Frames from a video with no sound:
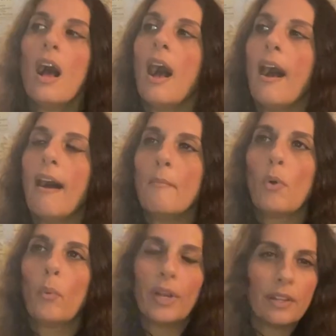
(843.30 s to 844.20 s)
Um,
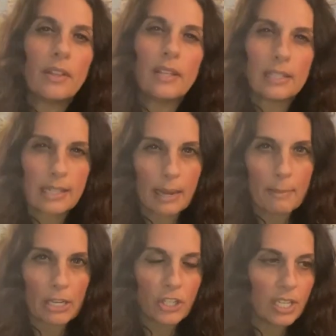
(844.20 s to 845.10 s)
one of the things that I
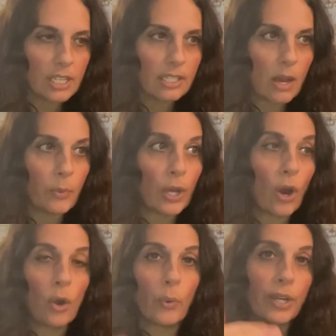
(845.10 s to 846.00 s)
mentioned is that we
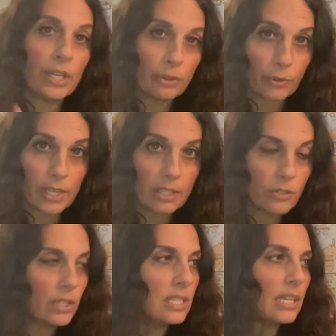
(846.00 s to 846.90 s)
are working through
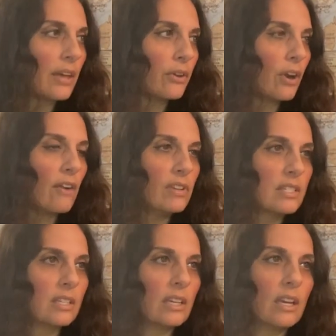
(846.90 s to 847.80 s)
history together,
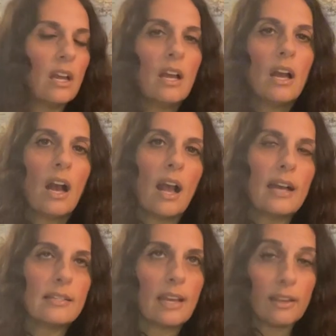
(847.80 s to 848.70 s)
obviously,
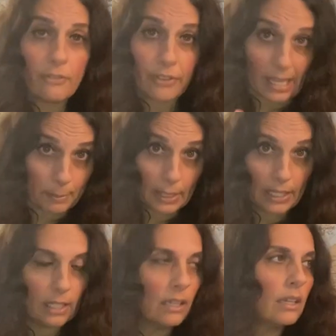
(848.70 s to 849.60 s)
as a
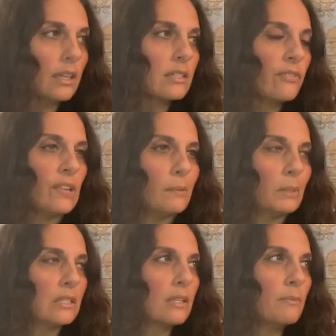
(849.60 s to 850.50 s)
family. It's a family
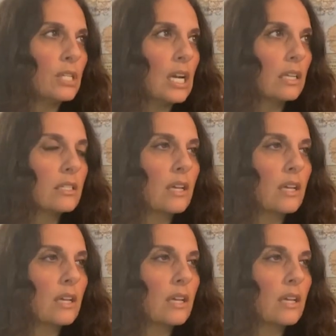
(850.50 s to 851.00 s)
subject.